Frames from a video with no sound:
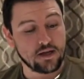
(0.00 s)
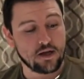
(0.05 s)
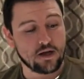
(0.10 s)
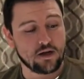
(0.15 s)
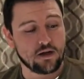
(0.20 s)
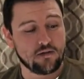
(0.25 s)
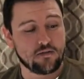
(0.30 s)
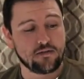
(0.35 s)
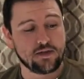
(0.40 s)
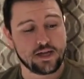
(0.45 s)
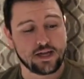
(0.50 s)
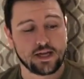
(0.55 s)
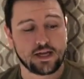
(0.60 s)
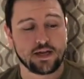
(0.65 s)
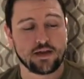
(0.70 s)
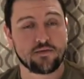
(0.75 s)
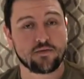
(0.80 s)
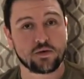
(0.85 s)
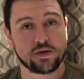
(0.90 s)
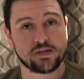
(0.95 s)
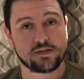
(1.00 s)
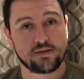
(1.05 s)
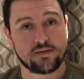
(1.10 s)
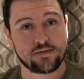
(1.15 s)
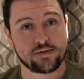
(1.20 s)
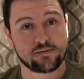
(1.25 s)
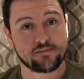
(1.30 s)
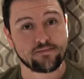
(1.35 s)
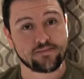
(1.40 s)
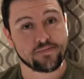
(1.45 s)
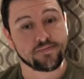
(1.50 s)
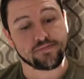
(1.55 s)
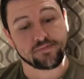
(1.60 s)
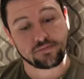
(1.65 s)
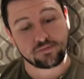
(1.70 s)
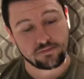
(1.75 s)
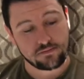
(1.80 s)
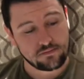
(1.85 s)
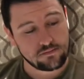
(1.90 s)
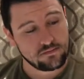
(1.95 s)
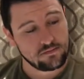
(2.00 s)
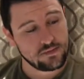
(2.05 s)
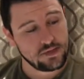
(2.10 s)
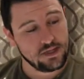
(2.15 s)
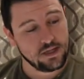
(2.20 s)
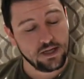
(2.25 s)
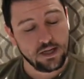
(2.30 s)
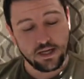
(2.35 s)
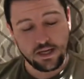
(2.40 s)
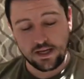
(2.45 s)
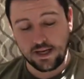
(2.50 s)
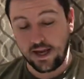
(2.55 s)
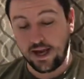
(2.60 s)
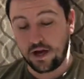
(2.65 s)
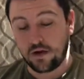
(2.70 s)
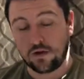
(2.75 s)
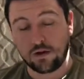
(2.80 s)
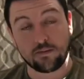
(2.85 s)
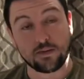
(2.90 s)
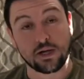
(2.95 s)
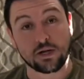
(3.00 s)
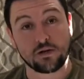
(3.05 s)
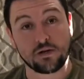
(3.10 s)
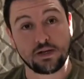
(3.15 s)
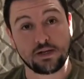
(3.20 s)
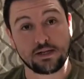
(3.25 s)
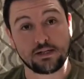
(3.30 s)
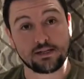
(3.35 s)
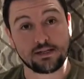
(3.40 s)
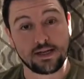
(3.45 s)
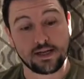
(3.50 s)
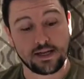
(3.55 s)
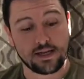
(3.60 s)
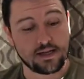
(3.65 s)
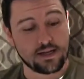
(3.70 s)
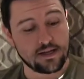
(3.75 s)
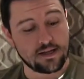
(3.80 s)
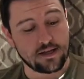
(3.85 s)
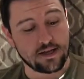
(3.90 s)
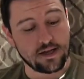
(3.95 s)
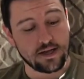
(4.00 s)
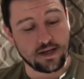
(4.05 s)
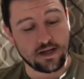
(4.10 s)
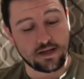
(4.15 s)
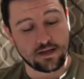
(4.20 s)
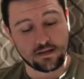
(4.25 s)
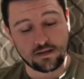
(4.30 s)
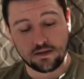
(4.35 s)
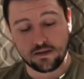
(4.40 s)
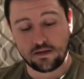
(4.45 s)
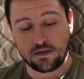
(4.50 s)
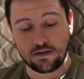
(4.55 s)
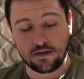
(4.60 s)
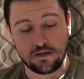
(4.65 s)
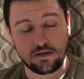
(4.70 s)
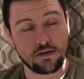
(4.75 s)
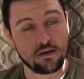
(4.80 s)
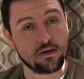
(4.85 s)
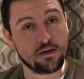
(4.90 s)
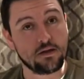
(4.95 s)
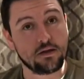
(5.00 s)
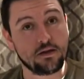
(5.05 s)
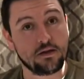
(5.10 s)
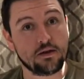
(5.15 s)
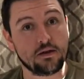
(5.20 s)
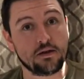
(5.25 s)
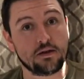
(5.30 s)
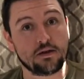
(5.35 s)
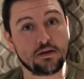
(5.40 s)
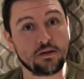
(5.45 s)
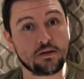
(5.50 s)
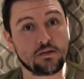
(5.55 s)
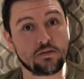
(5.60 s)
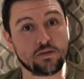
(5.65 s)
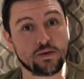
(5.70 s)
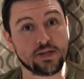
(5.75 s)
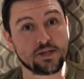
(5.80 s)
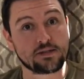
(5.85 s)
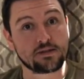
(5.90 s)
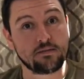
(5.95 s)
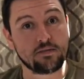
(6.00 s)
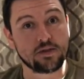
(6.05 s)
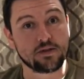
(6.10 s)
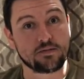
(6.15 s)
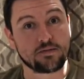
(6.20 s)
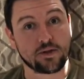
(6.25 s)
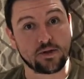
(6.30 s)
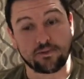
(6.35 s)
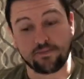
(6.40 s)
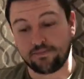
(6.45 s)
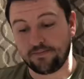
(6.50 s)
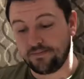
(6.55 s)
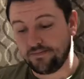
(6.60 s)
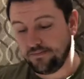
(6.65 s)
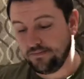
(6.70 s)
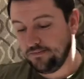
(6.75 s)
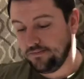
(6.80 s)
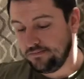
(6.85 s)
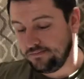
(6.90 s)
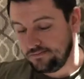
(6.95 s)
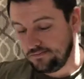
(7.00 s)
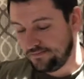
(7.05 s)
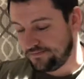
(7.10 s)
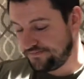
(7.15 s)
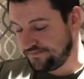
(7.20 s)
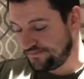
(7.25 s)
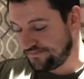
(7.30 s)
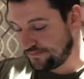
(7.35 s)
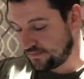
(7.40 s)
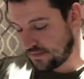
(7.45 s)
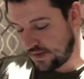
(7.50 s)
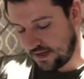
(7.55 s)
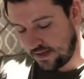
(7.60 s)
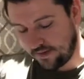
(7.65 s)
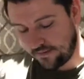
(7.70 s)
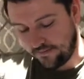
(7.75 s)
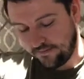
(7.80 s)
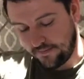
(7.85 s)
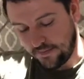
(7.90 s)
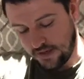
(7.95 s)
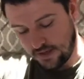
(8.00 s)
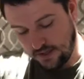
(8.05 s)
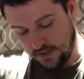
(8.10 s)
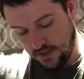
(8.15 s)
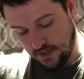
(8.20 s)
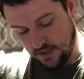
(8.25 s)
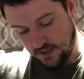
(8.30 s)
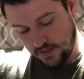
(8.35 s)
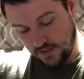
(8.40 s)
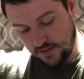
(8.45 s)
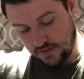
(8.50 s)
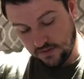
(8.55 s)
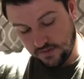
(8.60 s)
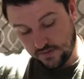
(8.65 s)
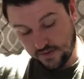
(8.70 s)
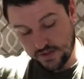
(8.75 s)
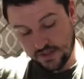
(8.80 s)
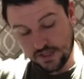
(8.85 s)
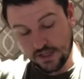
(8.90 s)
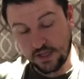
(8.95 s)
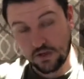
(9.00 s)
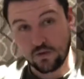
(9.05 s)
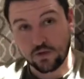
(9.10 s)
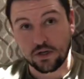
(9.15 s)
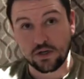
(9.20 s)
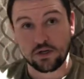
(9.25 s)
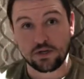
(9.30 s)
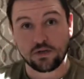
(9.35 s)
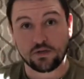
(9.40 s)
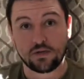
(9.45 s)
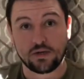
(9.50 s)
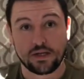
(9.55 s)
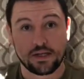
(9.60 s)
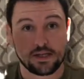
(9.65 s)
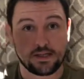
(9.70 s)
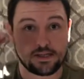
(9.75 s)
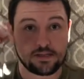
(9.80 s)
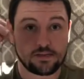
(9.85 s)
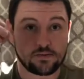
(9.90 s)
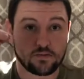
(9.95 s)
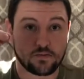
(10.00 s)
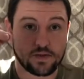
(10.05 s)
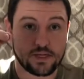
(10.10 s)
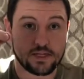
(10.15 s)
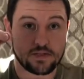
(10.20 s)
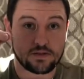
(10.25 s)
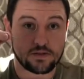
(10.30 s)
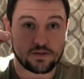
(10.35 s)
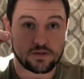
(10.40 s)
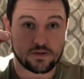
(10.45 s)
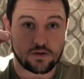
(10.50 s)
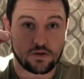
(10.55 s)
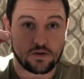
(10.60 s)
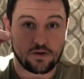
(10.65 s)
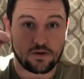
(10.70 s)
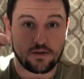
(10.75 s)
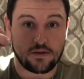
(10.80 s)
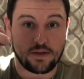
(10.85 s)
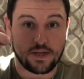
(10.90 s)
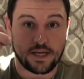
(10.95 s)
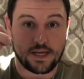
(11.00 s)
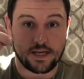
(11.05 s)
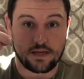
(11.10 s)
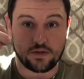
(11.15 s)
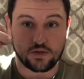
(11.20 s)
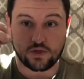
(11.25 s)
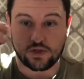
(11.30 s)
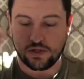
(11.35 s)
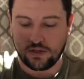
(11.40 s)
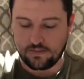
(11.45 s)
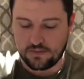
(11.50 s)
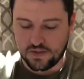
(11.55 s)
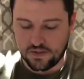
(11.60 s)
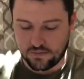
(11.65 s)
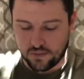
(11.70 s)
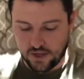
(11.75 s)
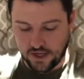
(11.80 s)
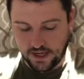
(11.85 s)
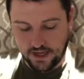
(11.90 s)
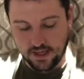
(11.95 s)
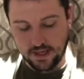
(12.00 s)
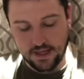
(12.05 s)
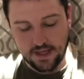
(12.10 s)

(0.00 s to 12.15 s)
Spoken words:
of the AK-47. Now I'm going to go ahead and take it and reassemble it for you. Okay, so the first thing you want to do is reinstall that L-shaped spring,